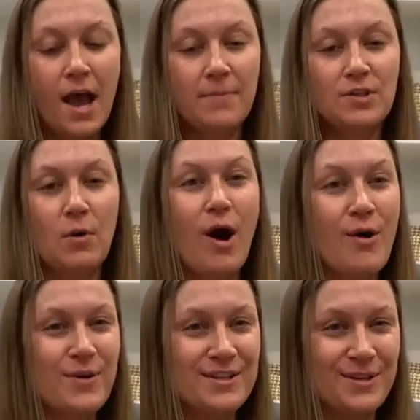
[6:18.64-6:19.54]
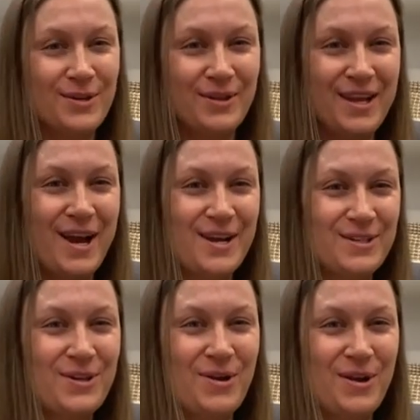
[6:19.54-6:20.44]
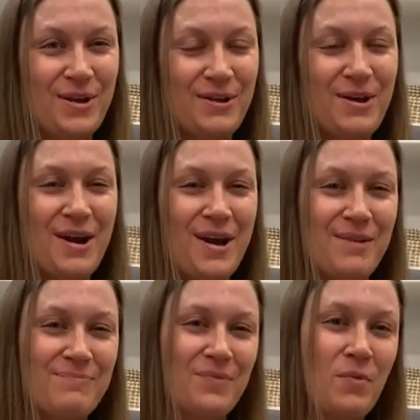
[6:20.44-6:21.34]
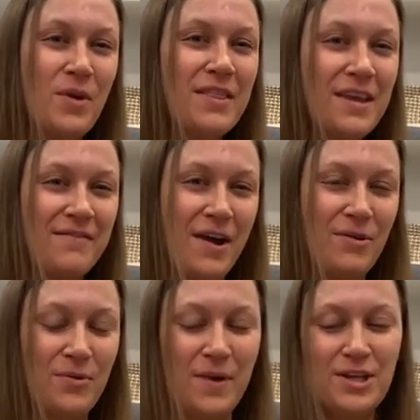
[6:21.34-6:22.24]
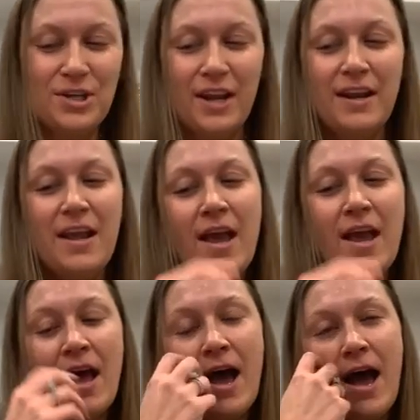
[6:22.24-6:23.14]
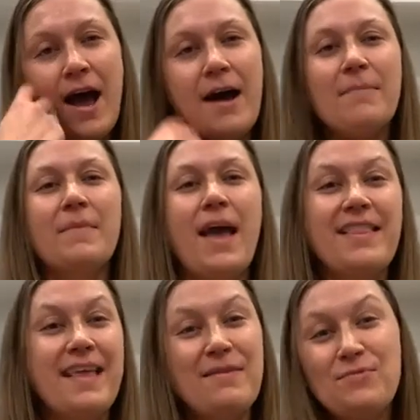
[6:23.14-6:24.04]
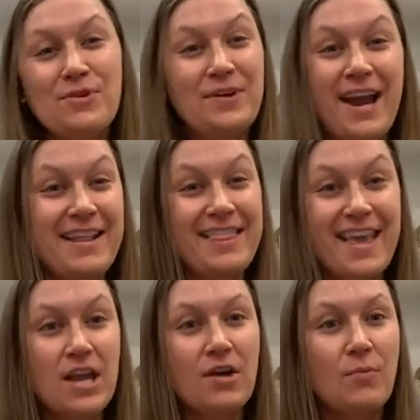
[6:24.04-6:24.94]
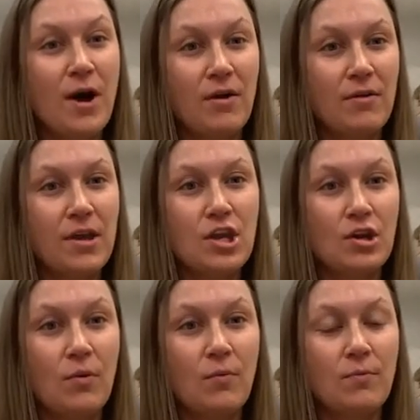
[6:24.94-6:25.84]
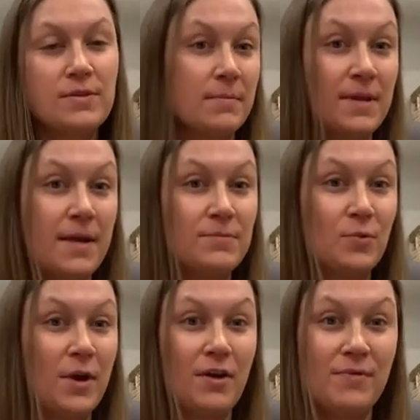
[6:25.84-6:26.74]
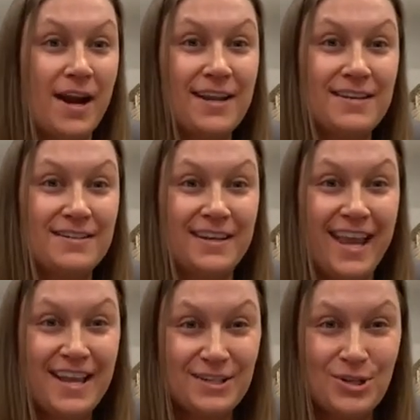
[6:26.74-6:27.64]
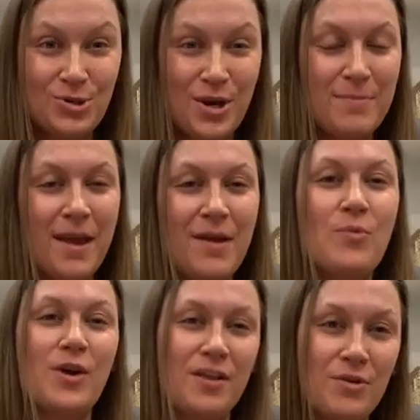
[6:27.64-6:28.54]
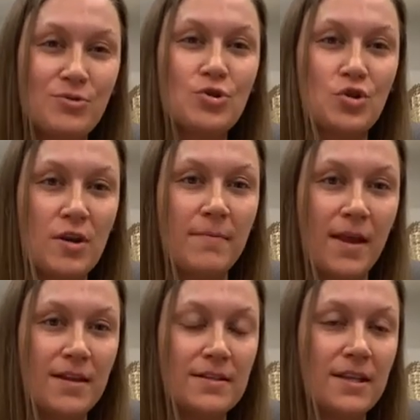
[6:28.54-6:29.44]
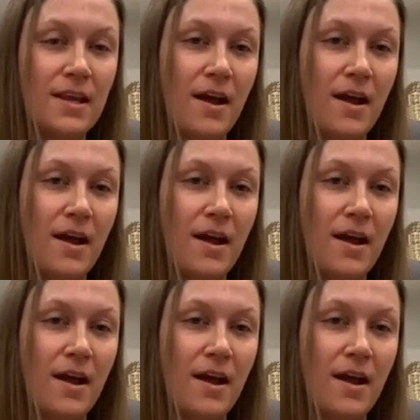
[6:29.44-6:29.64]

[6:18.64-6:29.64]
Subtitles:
So always certainly kind of starting with the evaluation. And then we'll kind of think, well, sometimes we are ready to get into treatment, and one of those treatments